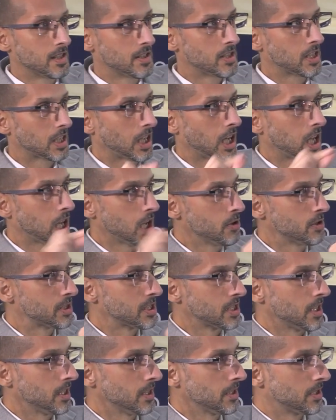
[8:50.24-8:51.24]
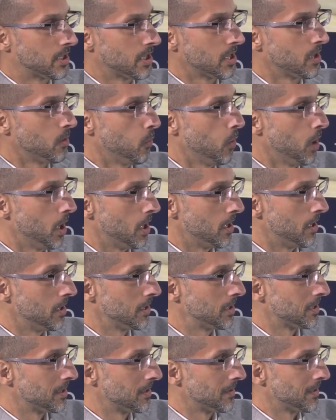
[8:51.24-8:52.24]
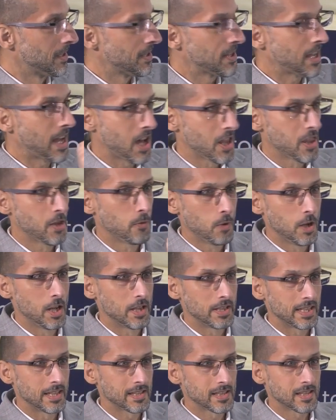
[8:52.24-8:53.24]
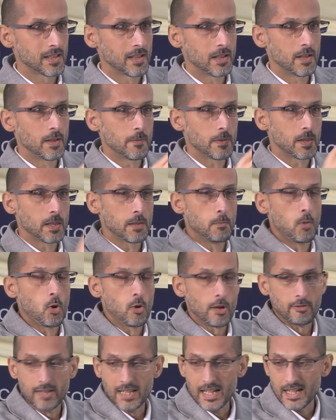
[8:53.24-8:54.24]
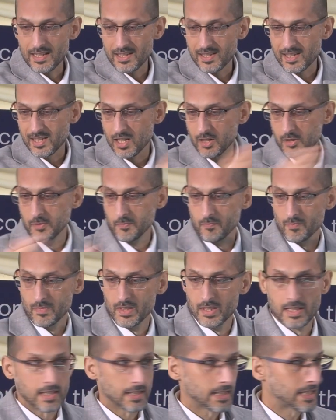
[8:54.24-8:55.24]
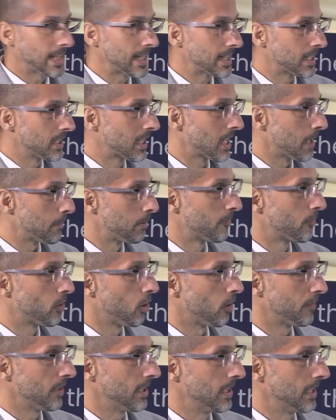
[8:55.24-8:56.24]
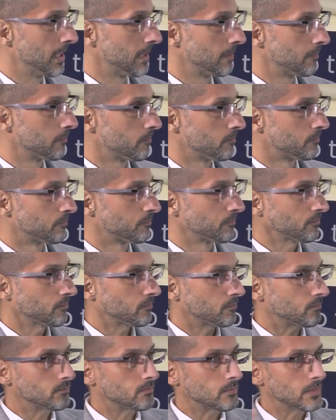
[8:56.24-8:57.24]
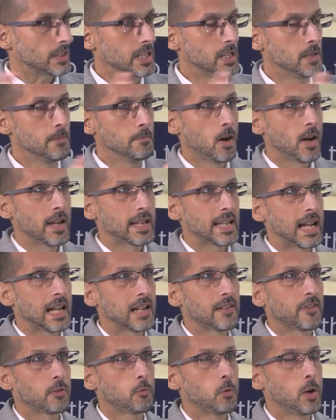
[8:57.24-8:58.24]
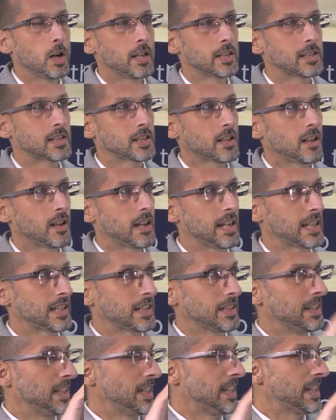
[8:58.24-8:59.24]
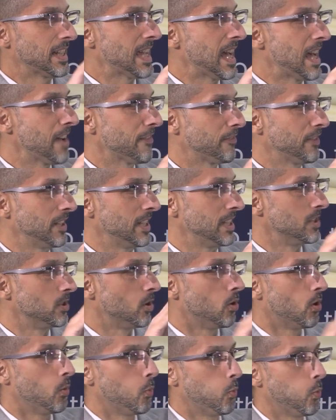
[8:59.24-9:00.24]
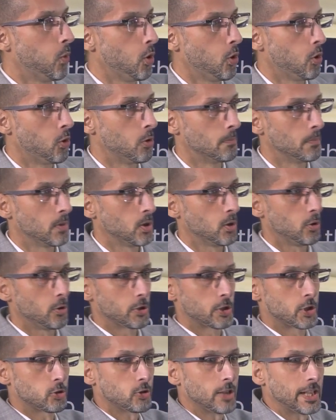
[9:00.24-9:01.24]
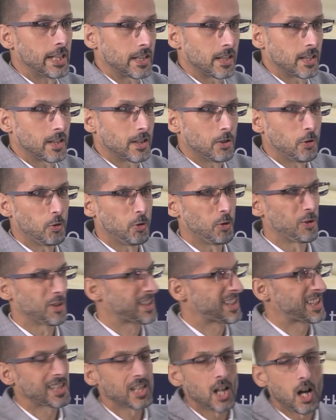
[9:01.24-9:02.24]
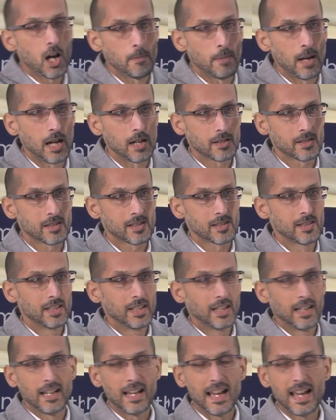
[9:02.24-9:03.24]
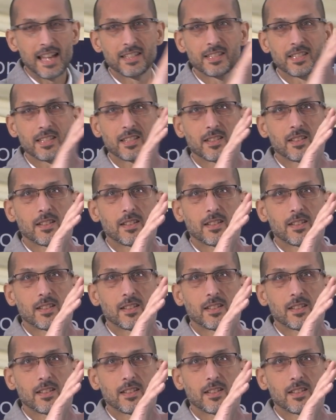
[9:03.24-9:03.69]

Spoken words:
The closer to the word that other word is, the more it relates. So take a cup of coffee here. You might have words like caffeine or warm or drink or Starbucks, and